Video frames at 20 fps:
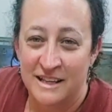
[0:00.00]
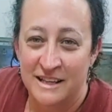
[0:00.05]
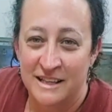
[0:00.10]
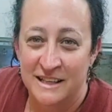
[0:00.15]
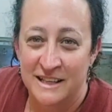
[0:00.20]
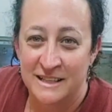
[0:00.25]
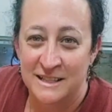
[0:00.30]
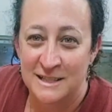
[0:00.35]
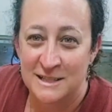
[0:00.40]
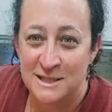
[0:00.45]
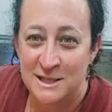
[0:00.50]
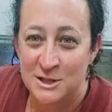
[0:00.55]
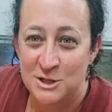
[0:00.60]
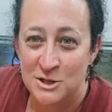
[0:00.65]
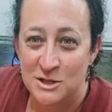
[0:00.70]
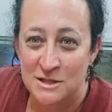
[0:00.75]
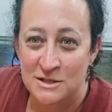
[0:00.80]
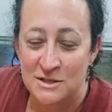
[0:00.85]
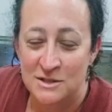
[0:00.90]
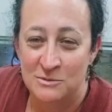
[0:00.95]
In
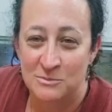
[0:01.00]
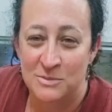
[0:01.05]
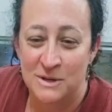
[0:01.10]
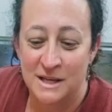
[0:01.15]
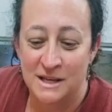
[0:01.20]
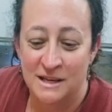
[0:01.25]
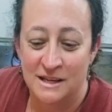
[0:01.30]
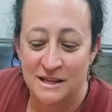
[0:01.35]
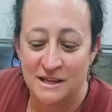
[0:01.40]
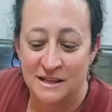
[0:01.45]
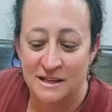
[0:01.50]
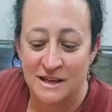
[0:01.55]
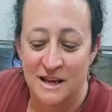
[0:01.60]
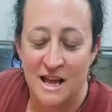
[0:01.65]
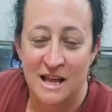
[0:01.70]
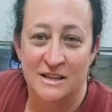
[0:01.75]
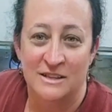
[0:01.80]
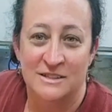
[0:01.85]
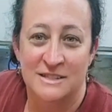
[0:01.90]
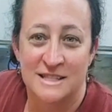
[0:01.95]
addition to being
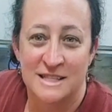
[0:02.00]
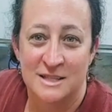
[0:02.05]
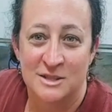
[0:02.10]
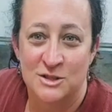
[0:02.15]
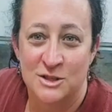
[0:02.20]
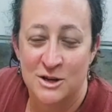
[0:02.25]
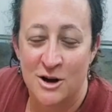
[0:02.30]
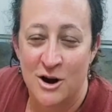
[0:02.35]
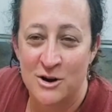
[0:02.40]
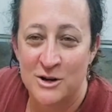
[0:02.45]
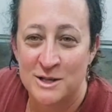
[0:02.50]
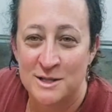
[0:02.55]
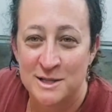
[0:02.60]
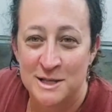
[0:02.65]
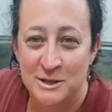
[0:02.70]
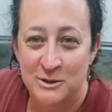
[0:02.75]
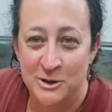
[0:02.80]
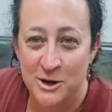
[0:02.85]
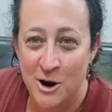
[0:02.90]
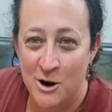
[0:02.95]
a teaching artist
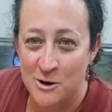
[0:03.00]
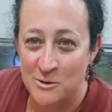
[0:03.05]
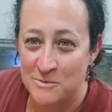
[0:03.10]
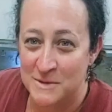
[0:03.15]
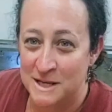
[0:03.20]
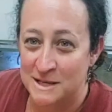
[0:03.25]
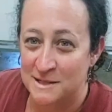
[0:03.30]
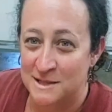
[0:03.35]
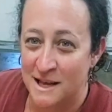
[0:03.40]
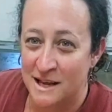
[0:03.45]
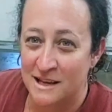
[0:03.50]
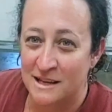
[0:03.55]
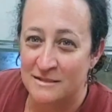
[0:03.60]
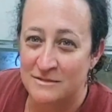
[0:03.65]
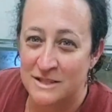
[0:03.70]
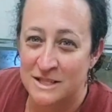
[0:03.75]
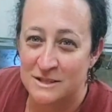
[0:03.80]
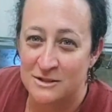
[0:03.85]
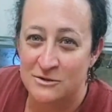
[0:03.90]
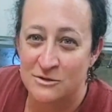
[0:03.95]
here at ArtMix, I have
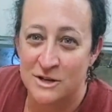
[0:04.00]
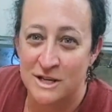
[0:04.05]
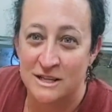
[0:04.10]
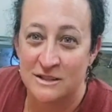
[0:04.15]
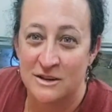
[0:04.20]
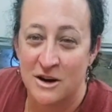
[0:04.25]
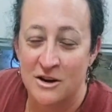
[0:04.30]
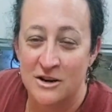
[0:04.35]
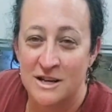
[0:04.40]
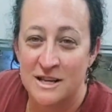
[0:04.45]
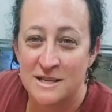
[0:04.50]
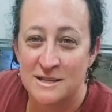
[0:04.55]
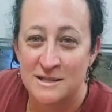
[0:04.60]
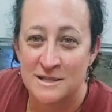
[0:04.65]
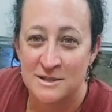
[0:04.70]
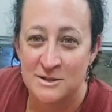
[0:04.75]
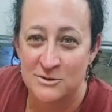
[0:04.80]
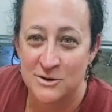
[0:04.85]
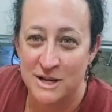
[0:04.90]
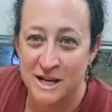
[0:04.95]
a degree in art
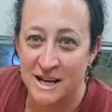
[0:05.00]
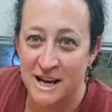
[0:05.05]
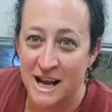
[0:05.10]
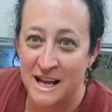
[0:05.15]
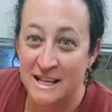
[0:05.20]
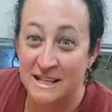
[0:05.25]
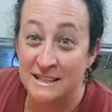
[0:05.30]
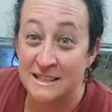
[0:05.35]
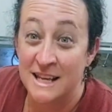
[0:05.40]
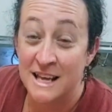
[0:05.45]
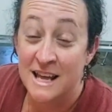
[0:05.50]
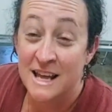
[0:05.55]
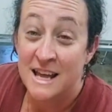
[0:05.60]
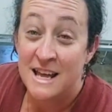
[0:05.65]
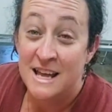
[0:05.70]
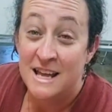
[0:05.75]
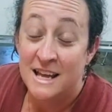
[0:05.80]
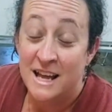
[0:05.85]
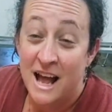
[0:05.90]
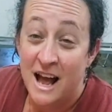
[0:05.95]
history, and
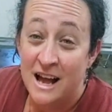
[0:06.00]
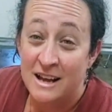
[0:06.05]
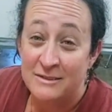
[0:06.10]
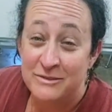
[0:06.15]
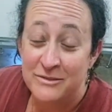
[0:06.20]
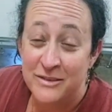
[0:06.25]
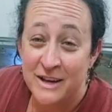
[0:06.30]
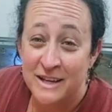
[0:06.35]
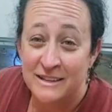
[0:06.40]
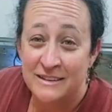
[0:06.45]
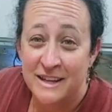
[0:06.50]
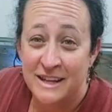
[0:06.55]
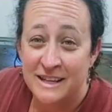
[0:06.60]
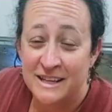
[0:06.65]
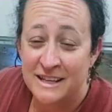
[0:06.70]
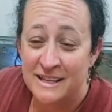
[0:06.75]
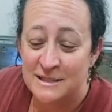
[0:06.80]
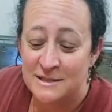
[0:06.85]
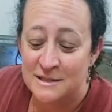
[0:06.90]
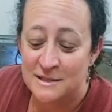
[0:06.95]
I find that
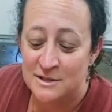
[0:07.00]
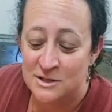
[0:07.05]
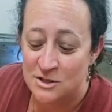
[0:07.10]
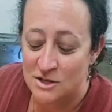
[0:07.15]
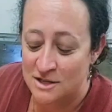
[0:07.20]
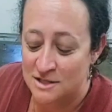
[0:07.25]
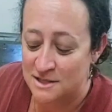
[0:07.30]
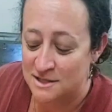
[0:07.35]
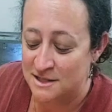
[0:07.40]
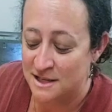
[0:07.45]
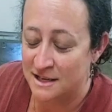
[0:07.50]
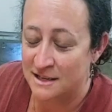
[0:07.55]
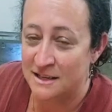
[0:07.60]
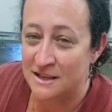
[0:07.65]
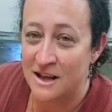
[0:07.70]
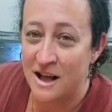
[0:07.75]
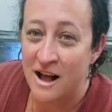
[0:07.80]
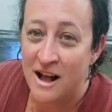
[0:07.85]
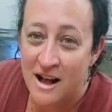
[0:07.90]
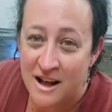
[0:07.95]
it's just a
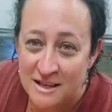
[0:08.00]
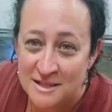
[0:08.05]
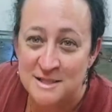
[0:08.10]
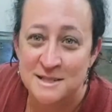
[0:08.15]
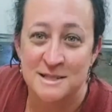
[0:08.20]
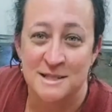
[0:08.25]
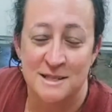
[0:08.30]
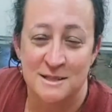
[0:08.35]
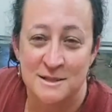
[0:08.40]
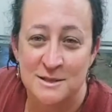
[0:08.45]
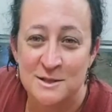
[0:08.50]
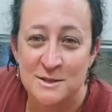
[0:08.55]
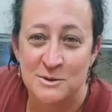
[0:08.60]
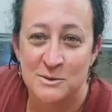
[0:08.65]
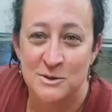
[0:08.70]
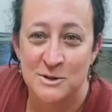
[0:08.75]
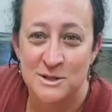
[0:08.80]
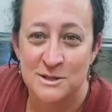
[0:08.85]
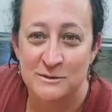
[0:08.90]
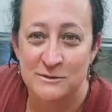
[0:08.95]
constant
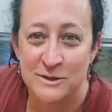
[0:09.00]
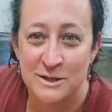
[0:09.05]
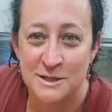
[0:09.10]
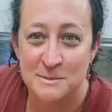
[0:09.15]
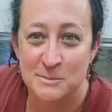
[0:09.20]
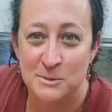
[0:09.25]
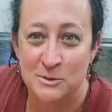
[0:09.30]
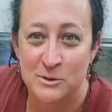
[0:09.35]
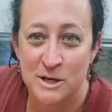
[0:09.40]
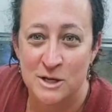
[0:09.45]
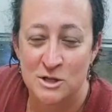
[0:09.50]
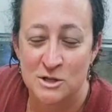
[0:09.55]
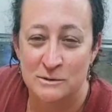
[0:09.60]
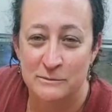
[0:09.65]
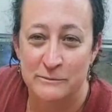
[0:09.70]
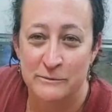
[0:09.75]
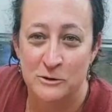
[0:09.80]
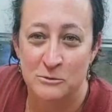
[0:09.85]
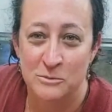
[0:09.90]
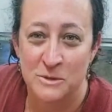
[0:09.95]
source of
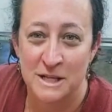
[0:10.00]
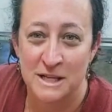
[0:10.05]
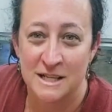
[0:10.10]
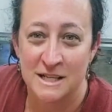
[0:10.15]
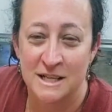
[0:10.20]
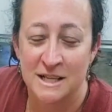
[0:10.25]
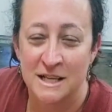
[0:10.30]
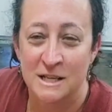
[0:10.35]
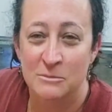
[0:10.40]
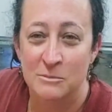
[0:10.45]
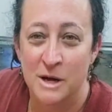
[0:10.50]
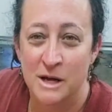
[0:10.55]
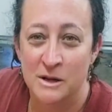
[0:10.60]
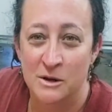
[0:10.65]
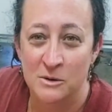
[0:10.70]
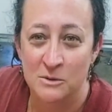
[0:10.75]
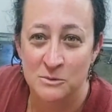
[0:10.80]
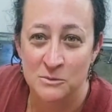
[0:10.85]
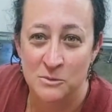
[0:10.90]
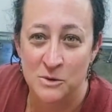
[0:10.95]
inspiration for me in my
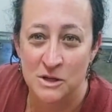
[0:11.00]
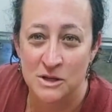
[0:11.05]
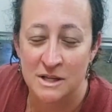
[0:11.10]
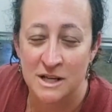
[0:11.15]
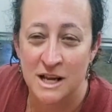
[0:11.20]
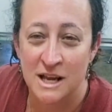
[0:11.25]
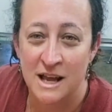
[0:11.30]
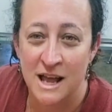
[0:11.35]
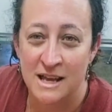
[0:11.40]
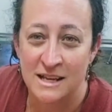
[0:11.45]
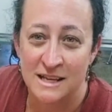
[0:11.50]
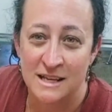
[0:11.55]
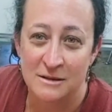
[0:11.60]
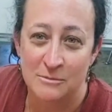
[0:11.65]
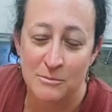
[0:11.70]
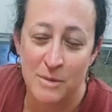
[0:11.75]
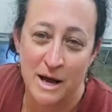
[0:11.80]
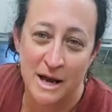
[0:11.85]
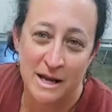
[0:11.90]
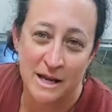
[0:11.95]
own work and
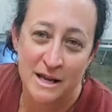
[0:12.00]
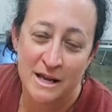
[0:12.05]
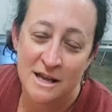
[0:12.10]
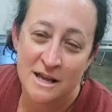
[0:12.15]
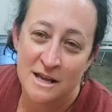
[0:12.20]
in my